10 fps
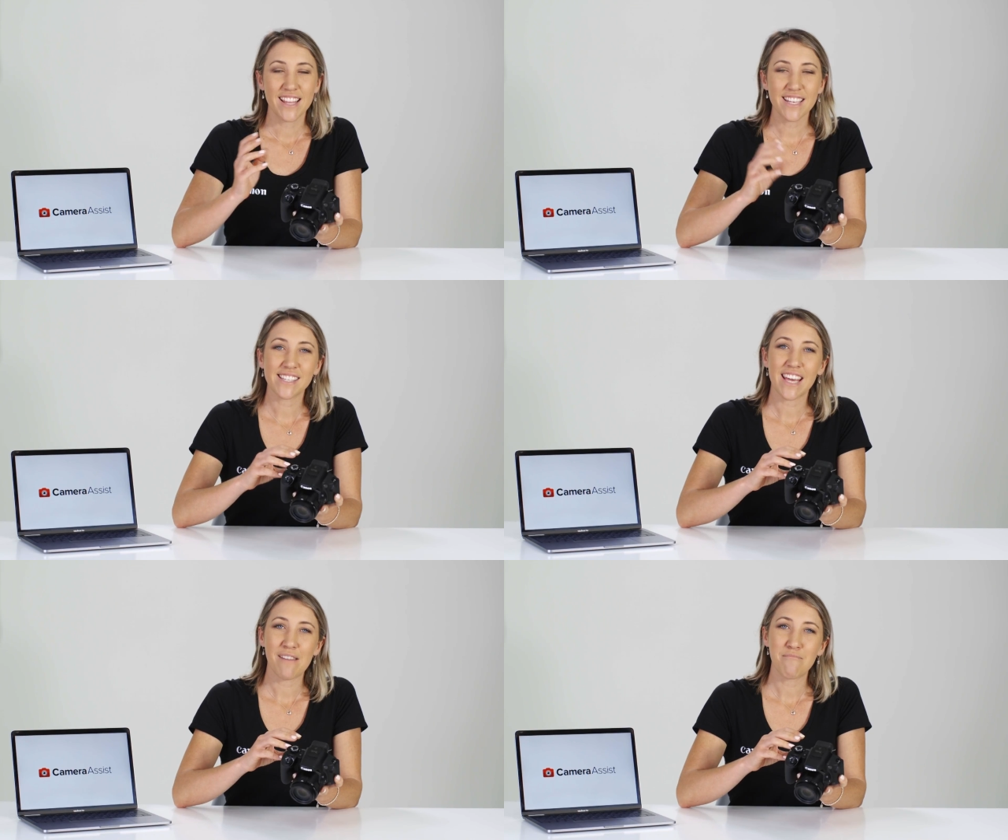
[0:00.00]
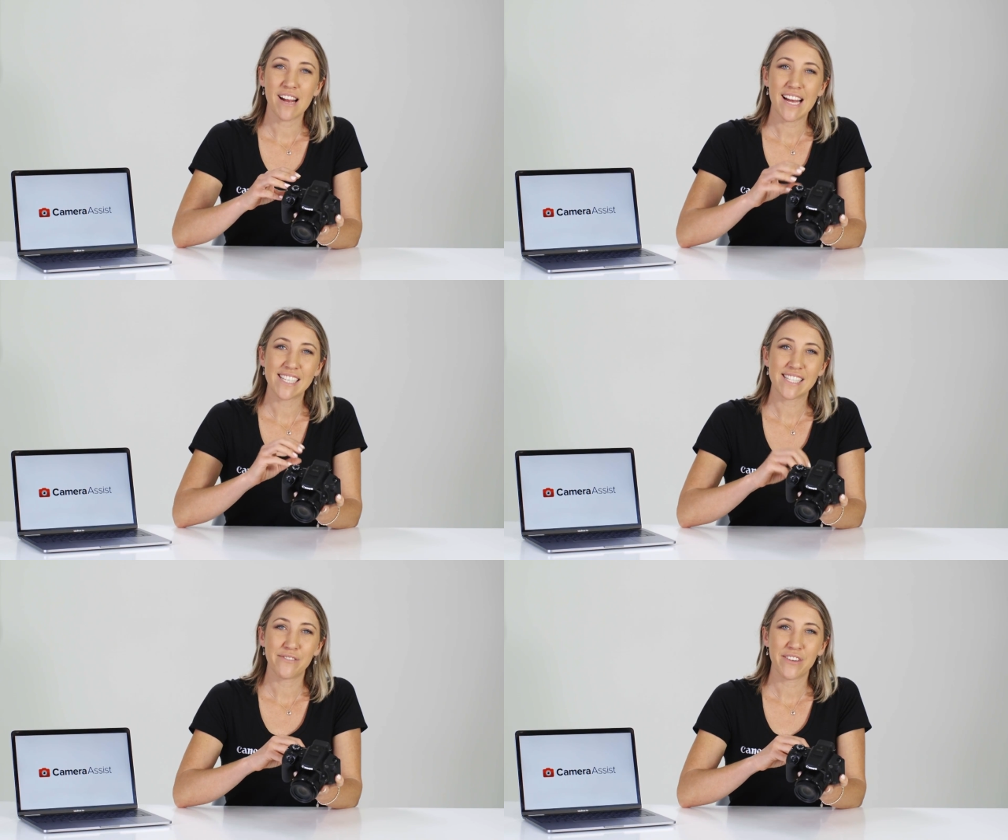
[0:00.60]
This camera
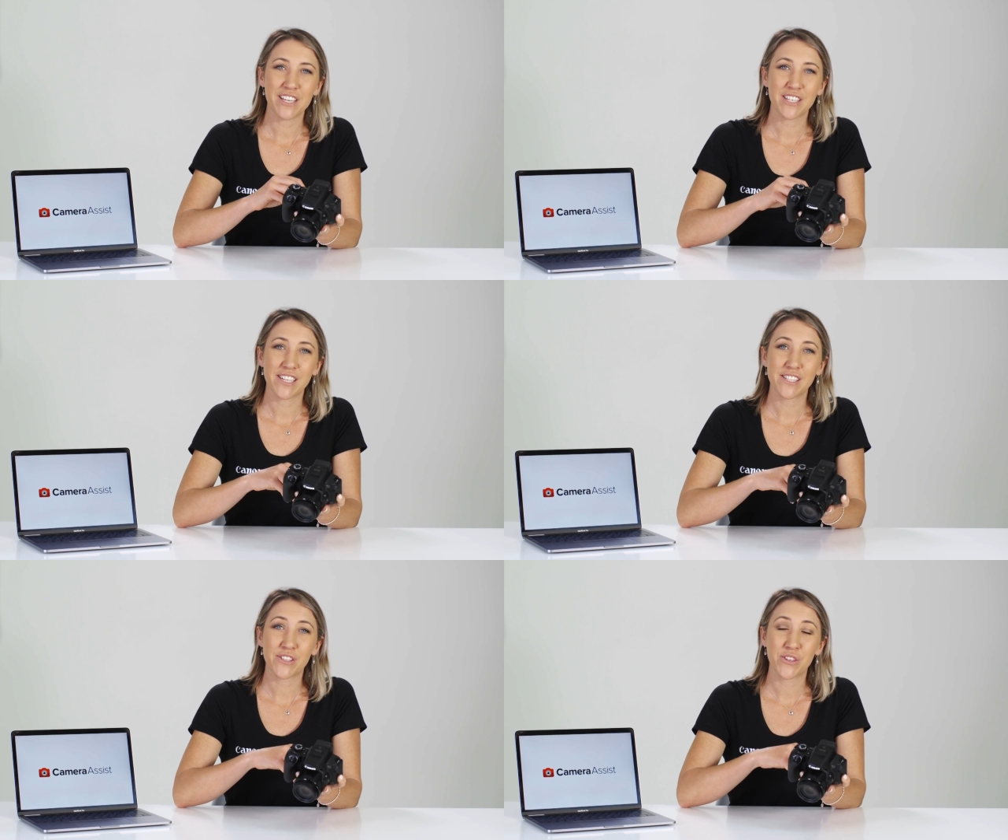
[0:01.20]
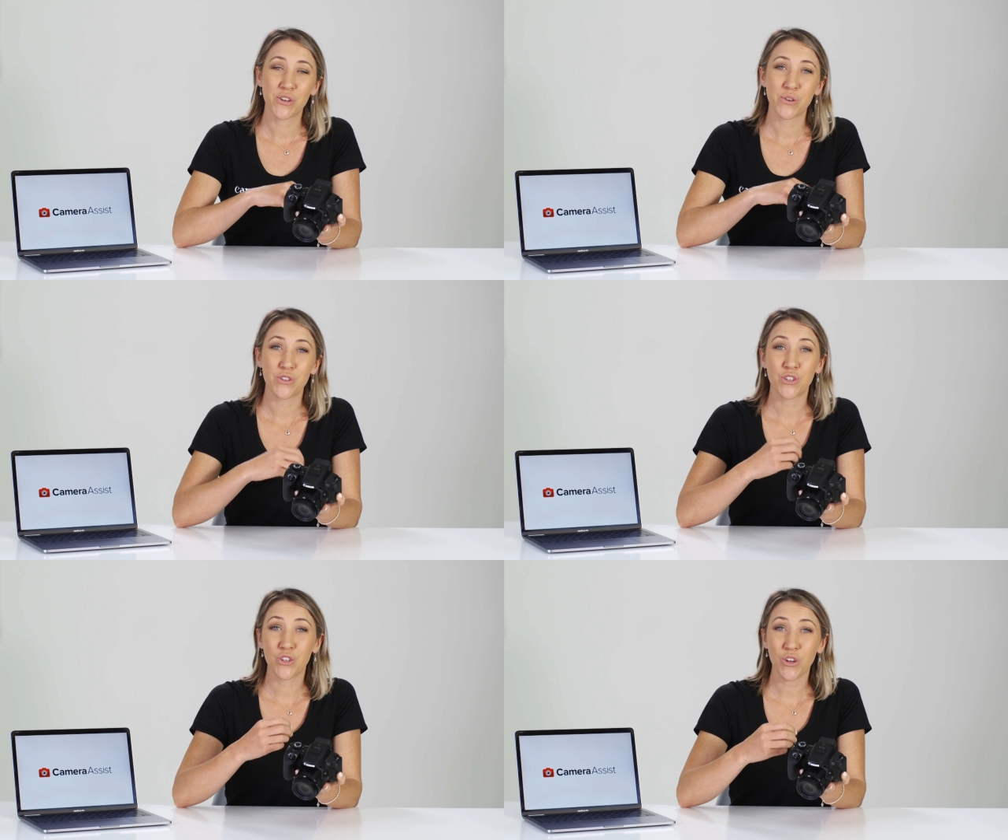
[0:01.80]
has the feature to
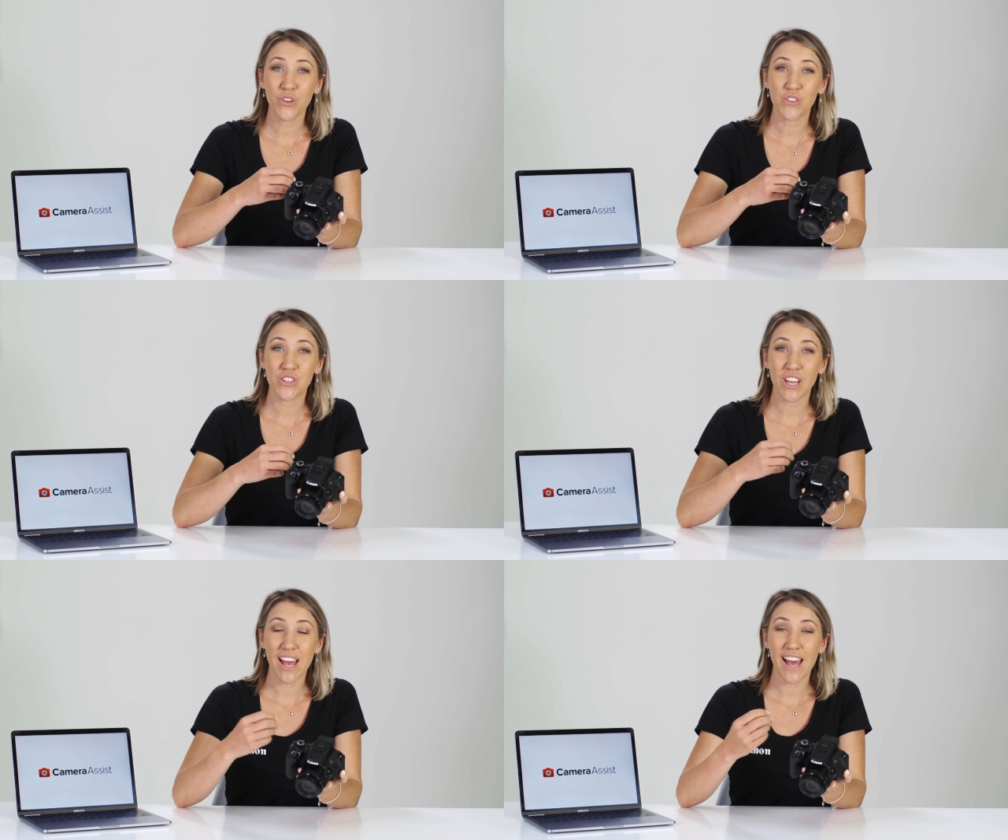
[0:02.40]
shoot